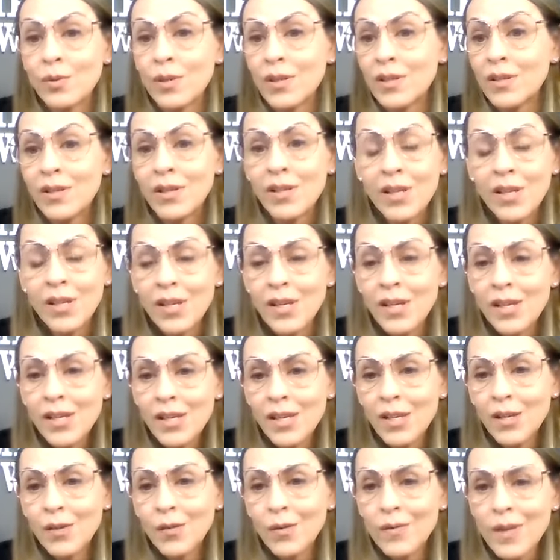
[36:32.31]
And,
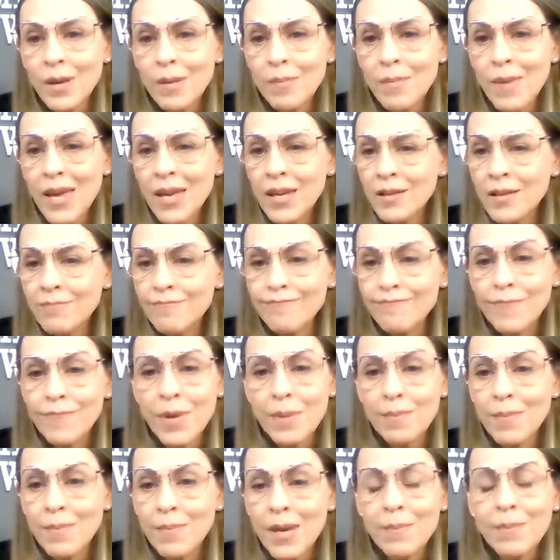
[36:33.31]
you know, they may,
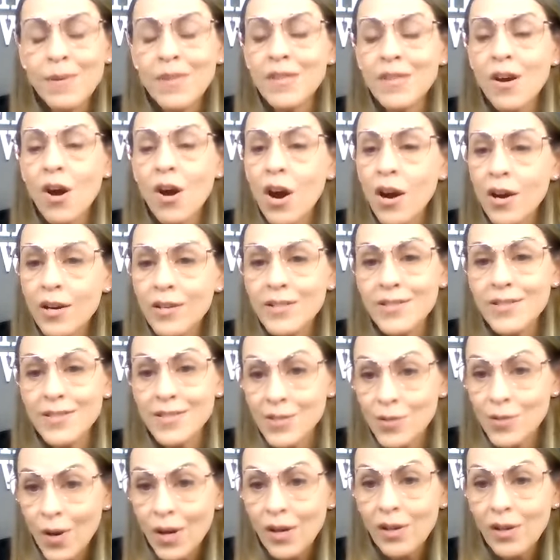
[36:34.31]
it may be the hardest
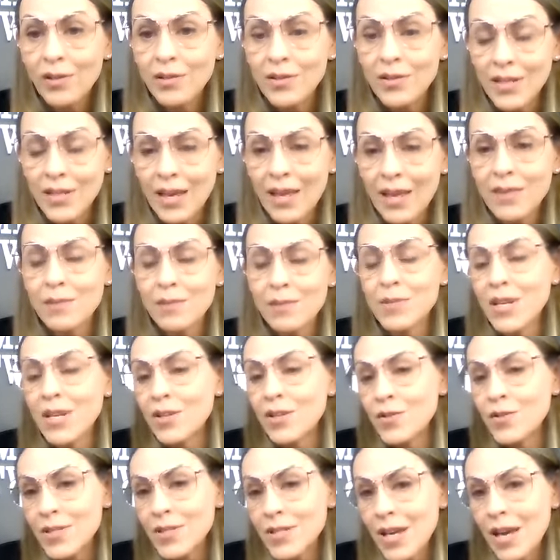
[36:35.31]
struggle to get them to
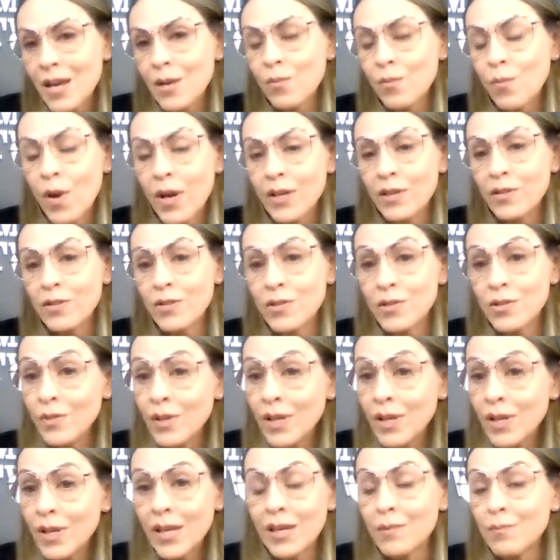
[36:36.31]
understand why you're
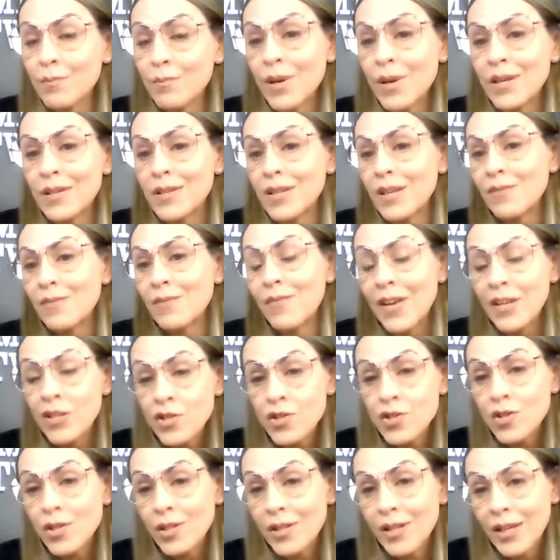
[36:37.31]
doing it, but
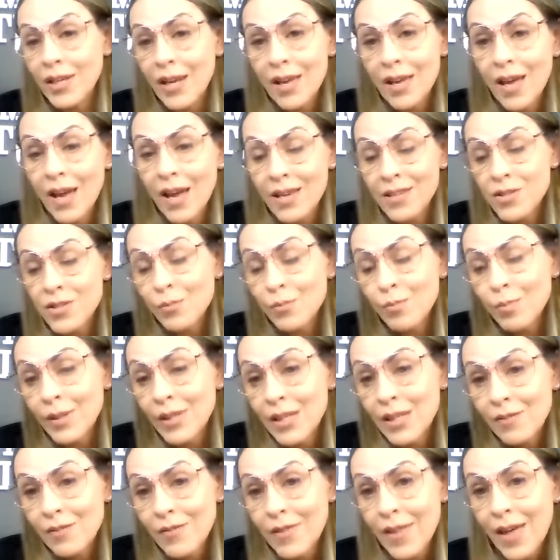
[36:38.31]
eventually I, I do
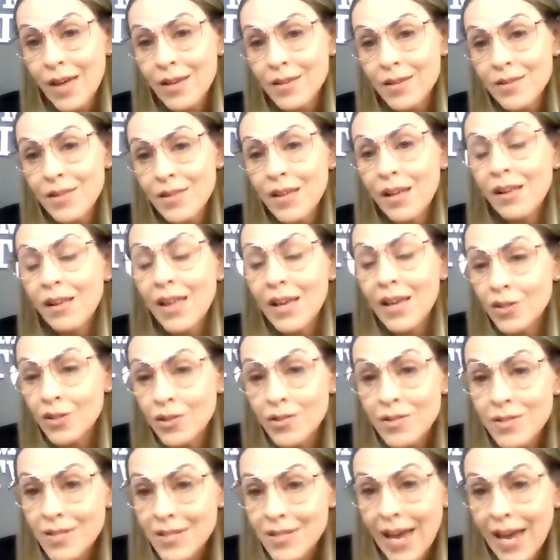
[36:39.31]
believe that they'll
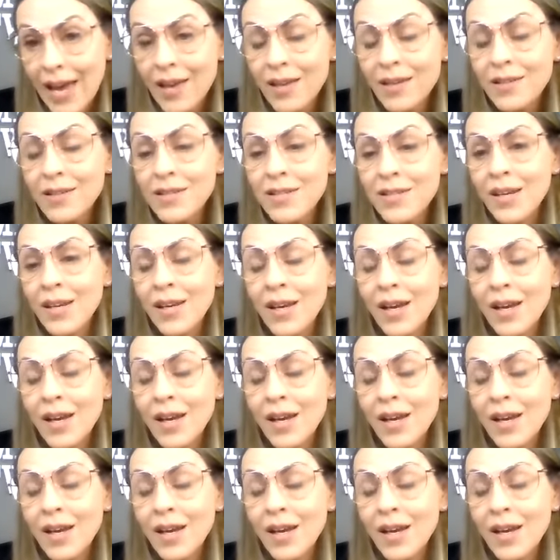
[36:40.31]
understand.